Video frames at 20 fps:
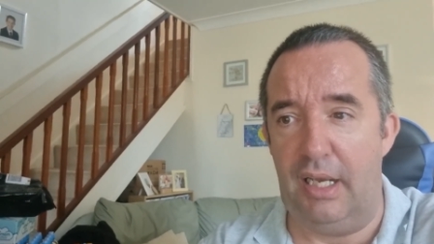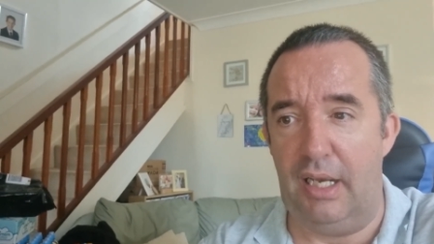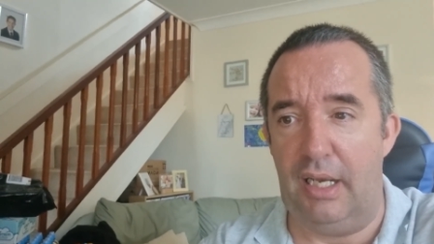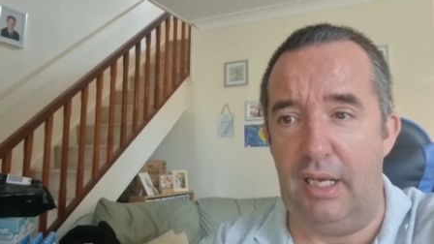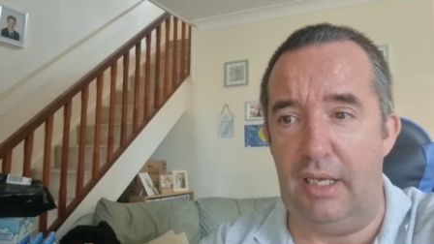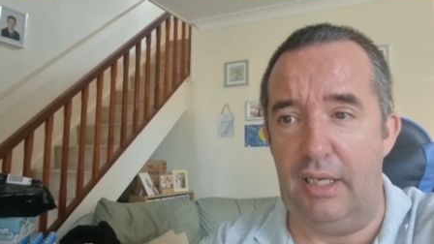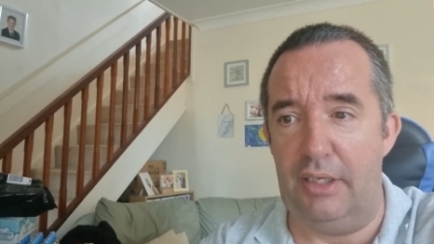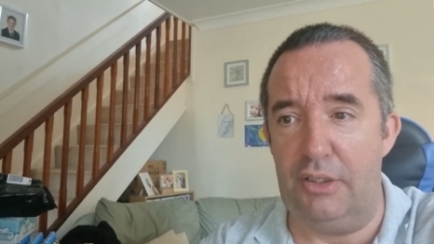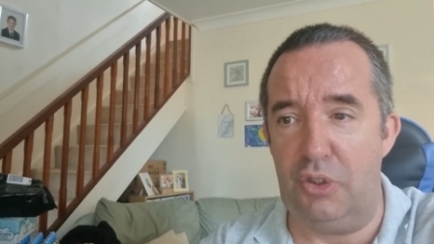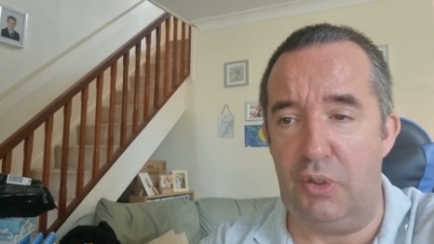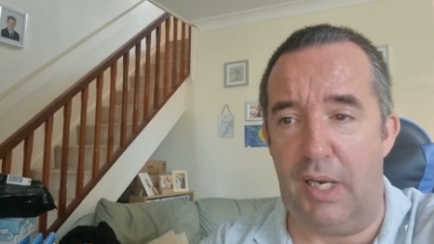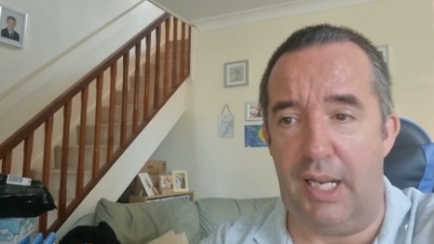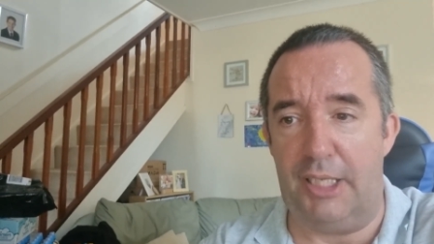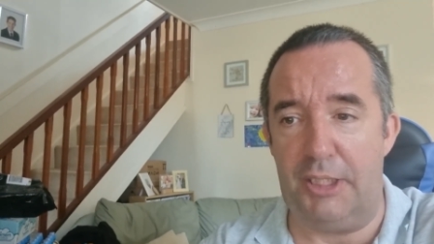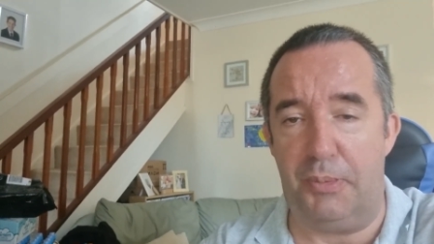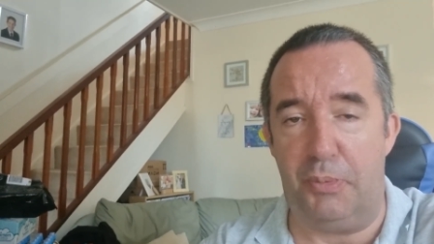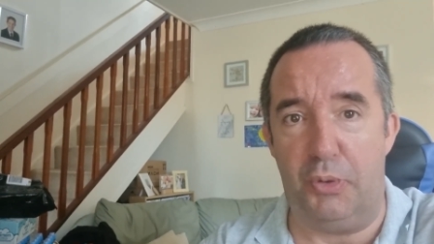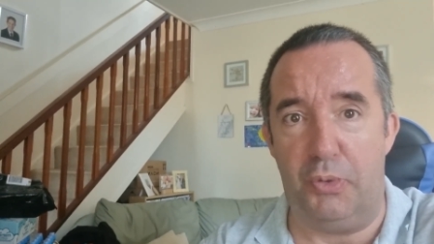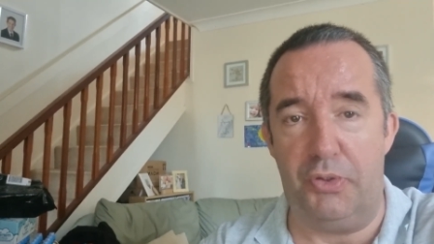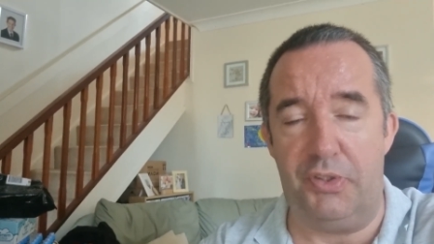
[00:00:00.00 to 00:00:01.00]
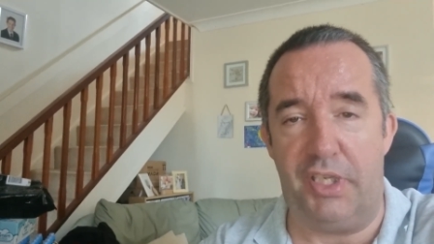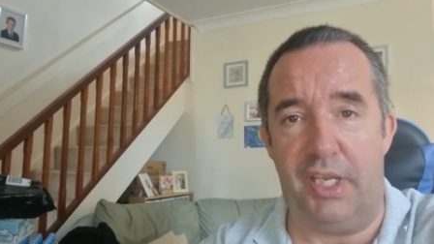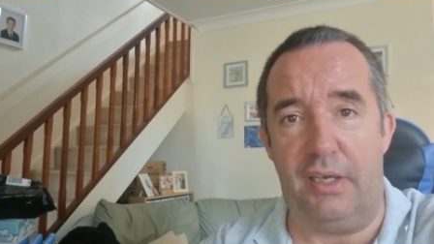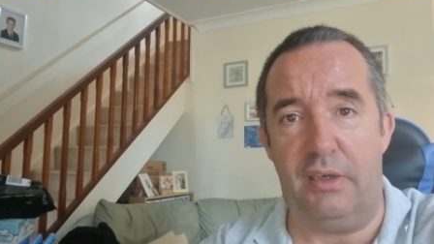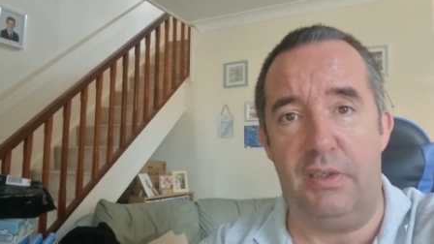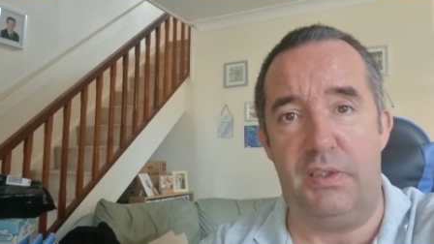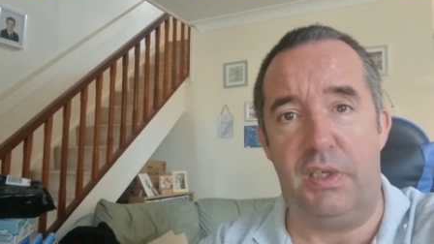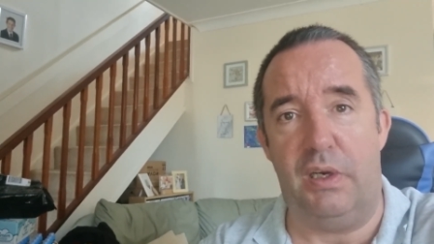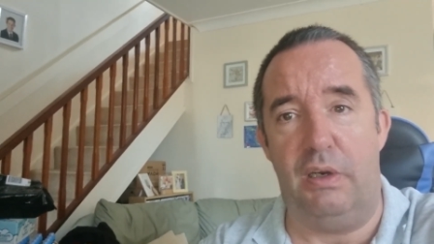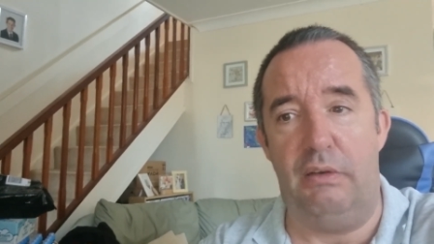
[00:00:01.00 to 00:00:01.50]
Uh, Transport
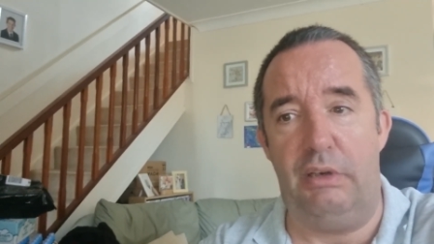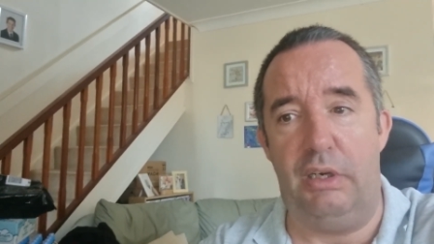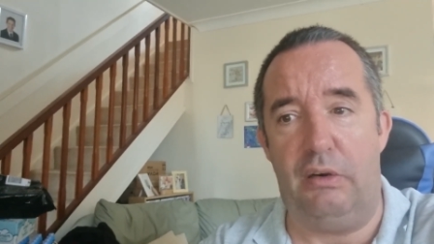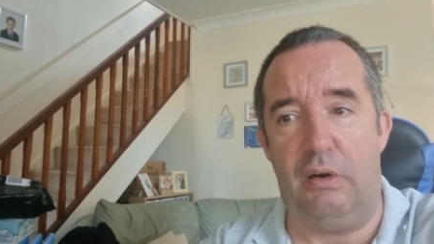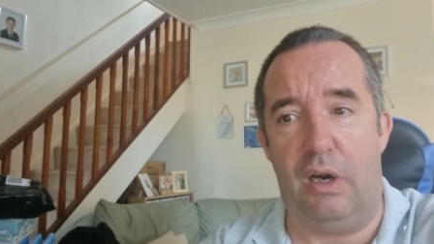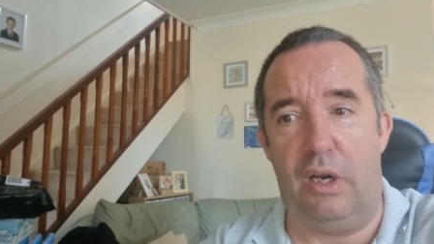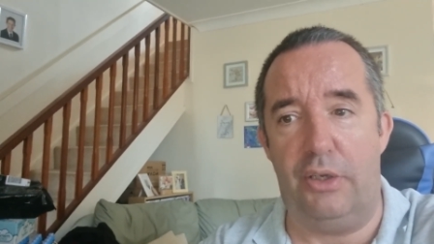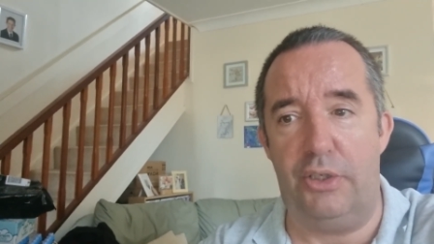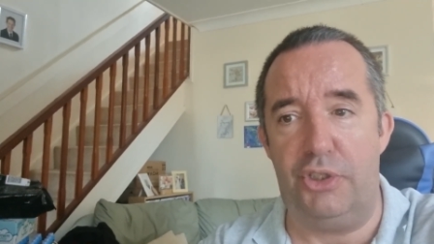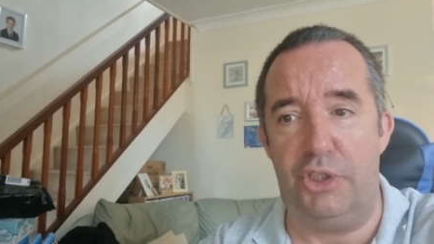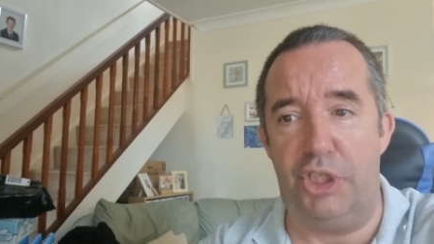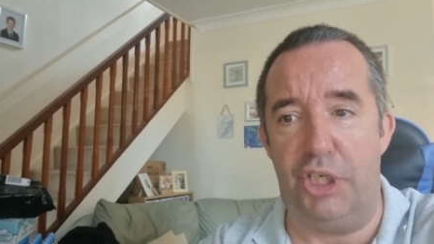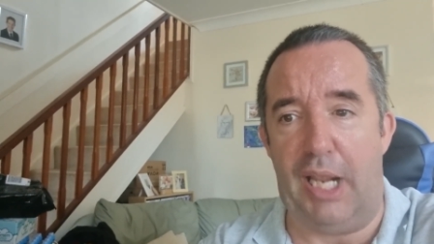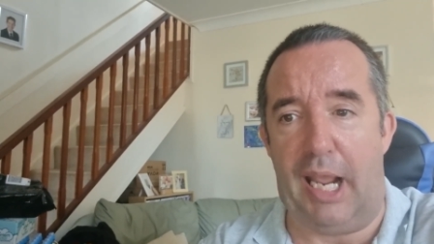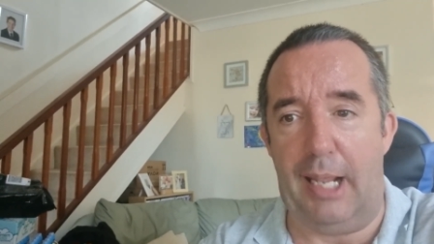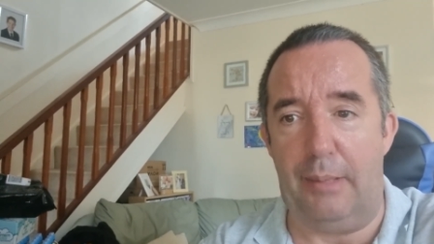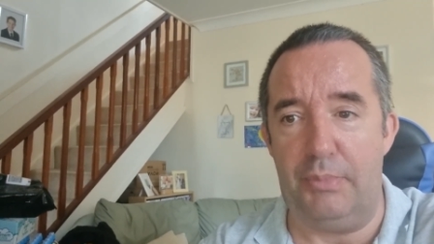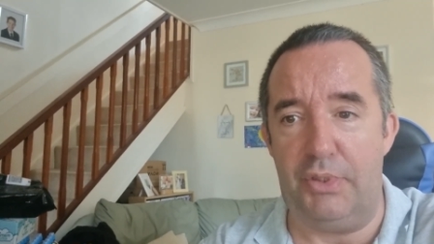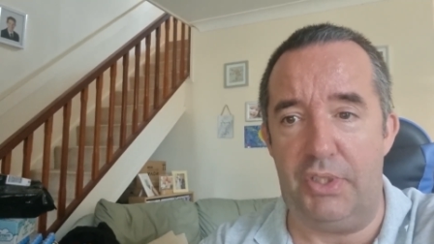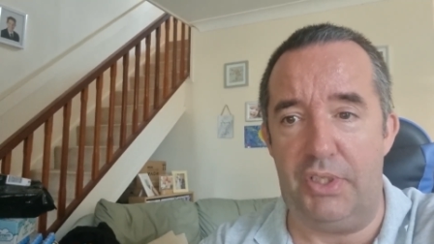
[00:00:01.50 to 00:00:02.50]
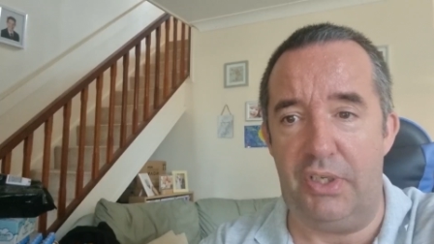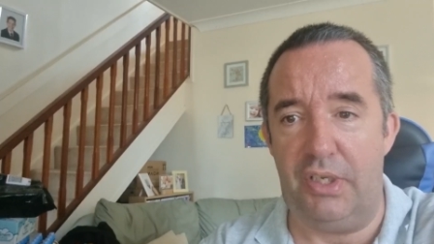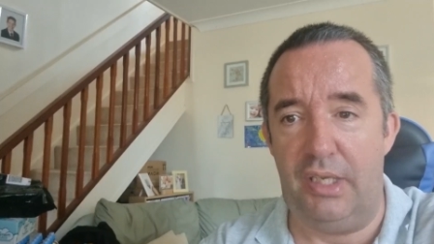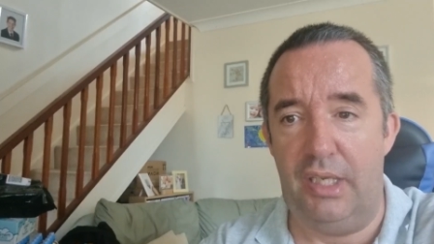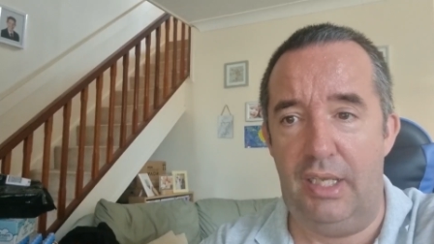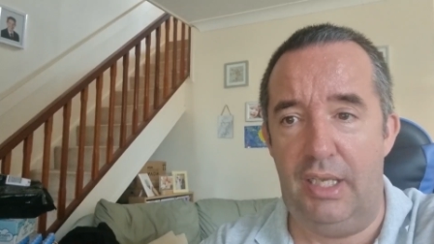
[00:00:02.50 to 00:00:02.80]
Secretary Grant Shapps